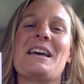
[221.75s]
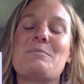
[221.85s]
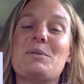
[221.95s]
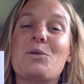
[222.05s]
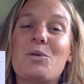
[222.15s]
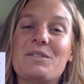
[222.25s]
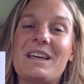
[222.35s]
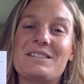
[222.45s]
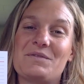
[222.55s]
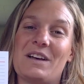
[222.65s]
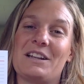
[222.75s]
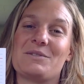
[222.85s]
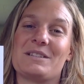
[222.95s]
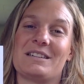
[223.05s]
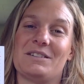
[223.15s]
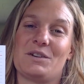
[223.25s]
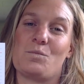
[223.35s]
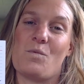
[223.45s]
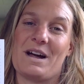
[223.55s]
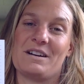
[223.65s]
But all of that value is delivered in
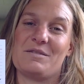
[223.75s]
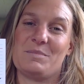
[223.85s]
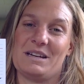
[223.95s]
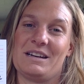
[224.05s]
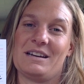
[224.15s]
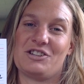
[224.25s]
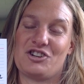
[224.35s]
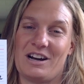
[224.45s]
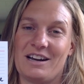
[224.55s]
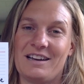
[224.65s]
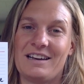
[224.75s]
one big chunk